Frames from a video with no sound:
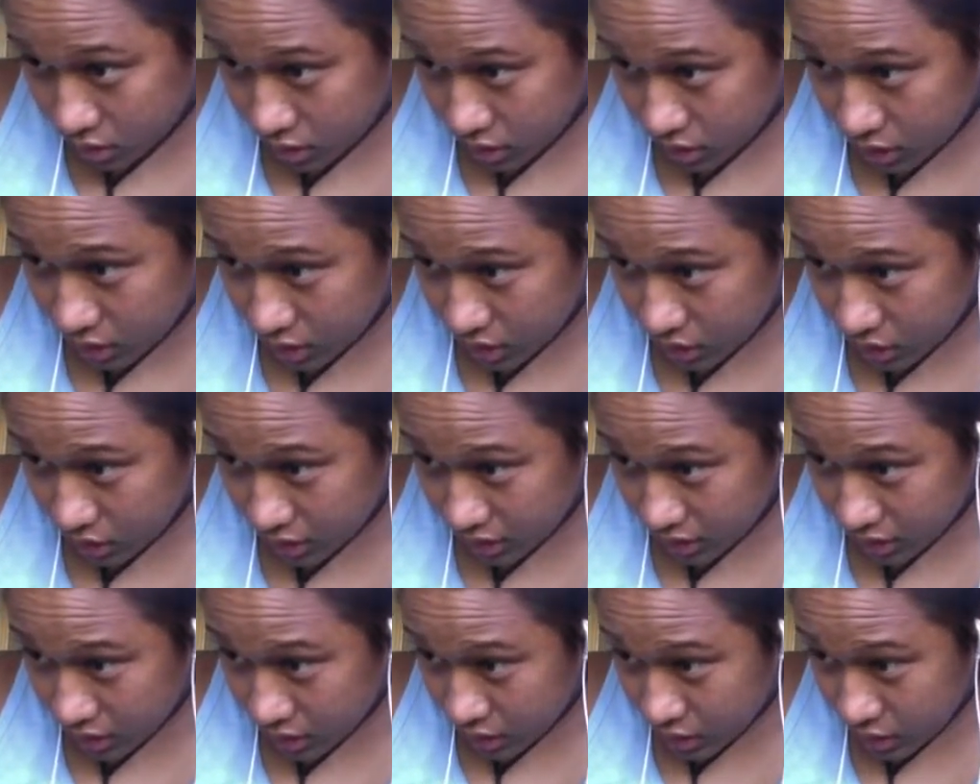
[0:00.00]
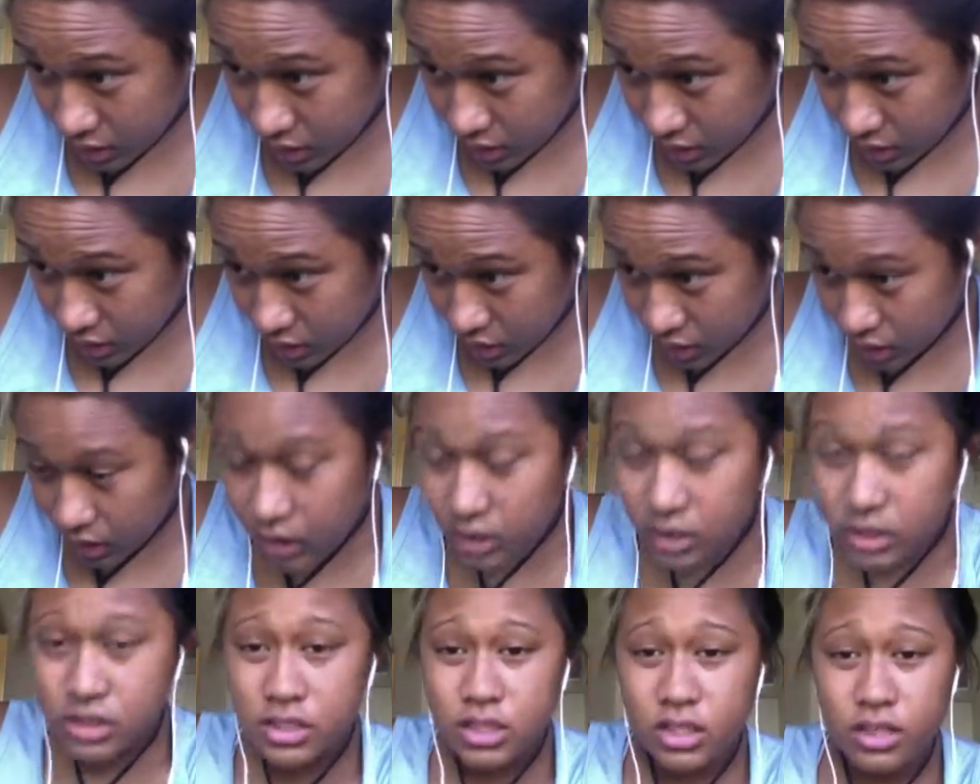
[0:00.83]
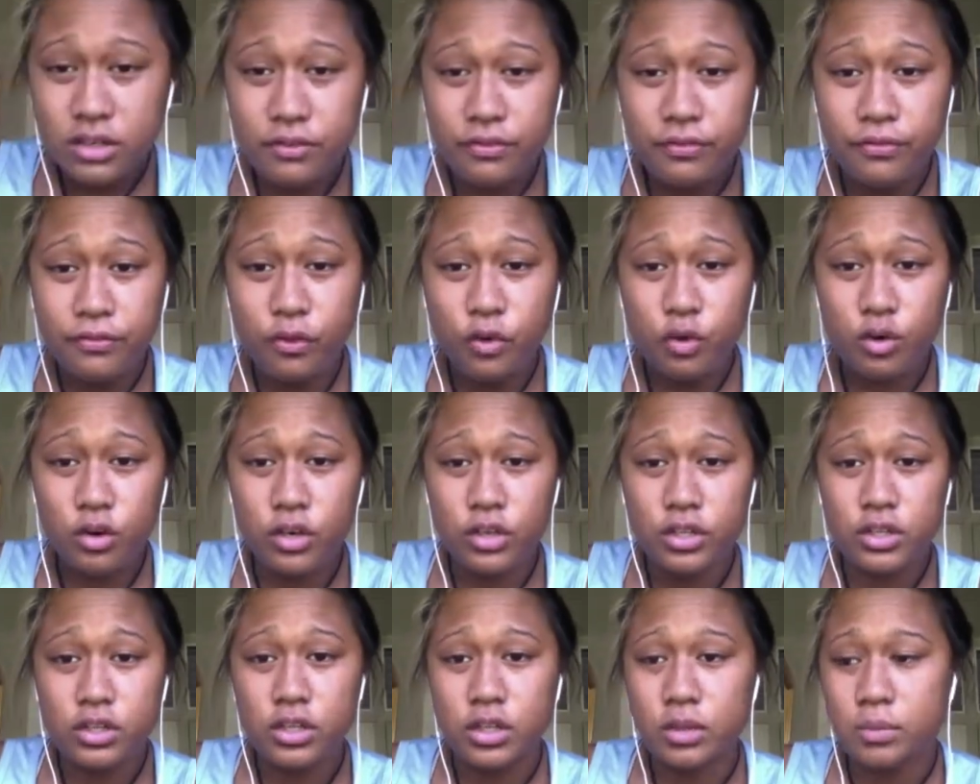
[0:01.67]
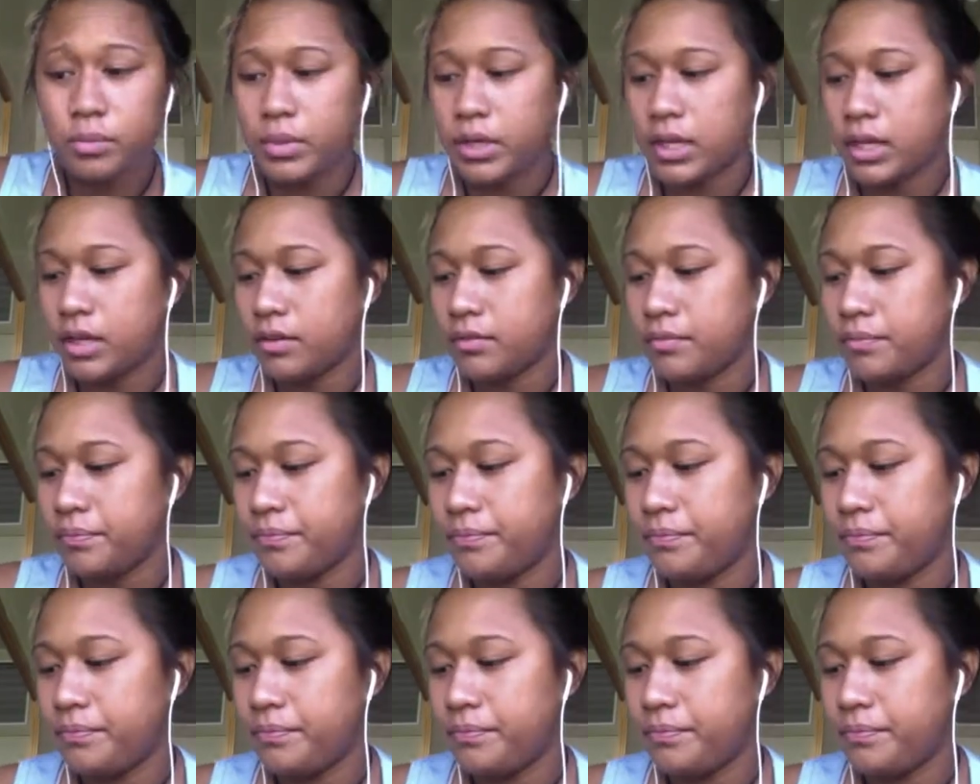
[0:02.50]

an inch and a fourth, about